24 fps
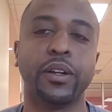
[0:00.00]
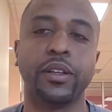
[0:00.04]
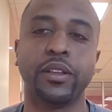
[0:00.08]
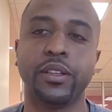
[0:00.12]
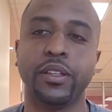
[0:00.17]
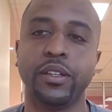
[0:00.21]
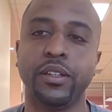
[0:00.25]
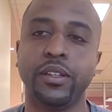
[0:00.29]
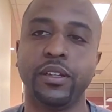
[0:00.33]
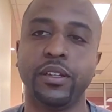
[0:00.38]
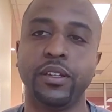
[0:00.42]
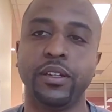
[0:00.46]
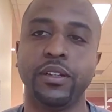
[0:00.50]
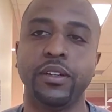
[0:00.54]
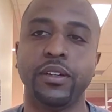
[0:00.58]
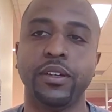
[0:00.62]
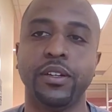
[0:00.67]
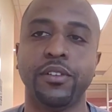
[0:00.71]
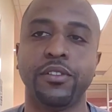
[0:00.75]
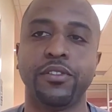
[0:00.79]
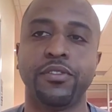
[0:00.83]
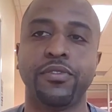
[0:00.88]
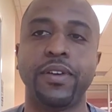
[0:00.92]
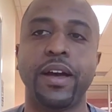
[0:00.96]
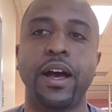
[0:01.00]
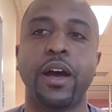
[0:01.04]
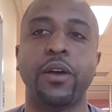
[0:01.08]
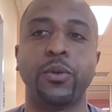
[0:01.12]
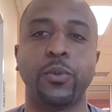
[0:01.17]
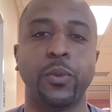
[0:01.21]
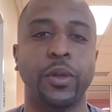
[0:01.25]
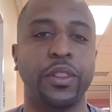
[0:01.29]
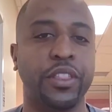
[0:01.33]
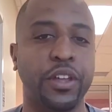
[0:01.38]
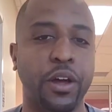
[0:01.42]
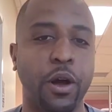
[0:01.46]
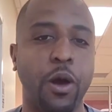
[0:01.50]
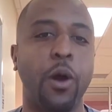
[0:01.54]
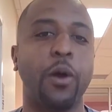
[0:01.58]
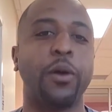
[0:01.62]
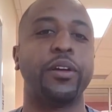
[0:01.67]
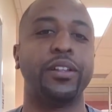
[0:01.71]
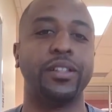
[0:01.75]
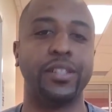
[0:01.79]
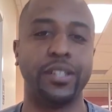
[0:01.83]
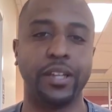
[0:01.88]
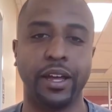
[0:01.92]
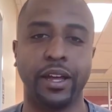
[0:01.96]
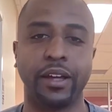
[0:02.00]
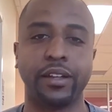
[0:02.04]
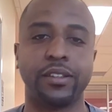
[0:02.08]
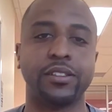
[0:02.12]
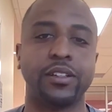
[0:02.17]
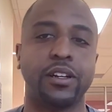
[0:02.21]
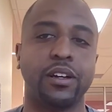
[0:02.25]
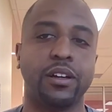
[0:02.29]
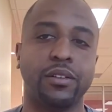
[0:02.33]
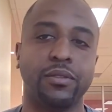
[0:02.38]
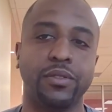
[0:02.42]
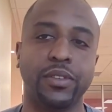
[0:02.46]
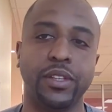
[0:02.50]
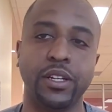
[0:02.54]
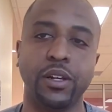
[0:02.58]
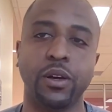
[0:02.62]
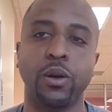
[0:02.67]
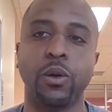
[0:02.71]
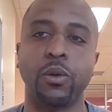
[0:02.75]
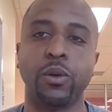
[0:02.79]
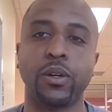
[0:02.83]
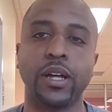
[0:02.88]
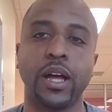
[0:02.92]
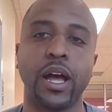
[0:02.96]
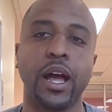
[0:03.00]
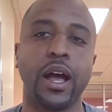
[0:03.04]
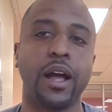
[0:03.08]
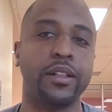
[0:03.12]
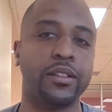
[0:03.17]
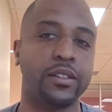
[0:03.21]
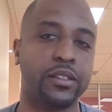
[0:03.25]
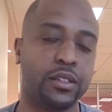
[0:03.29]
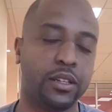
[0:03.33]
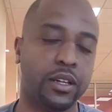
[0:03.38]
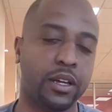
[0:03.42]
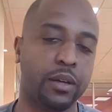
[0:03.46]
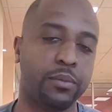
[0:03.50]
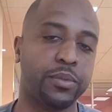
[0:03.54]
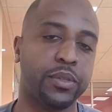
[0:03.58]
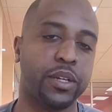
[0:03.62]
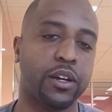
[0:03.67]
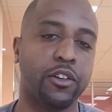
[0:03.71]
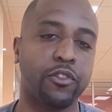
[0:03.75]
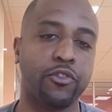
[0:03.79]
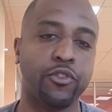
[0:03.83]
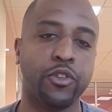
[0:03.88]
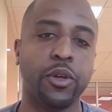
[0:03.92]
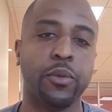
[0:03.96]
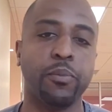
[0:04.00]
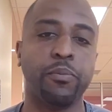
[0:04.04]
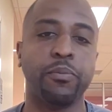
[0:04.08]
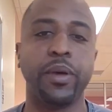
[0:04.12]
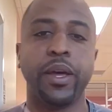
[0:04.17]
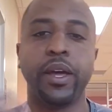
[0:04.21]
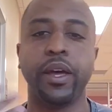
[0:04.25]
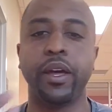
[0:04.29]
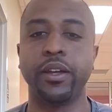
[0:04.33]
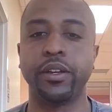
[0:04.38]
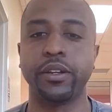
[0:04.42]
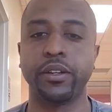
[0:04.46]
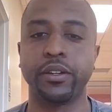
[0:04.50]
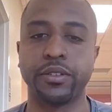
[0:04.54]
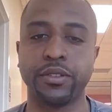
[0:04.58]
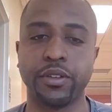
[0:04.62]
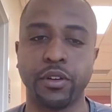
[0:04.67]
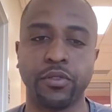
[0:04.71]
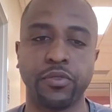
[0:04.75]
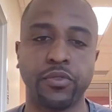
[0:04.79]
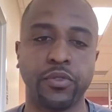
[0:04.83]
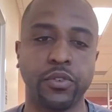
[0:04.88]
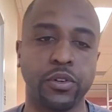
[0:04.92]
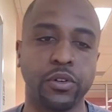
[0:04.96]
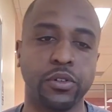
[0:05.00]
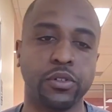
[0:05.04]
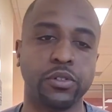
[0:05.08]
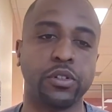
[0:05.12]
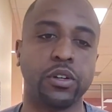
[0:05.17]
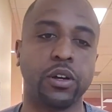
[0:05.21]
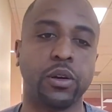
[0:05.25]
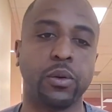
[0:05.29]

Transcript: of the architects of the whole concept of paying yourself first,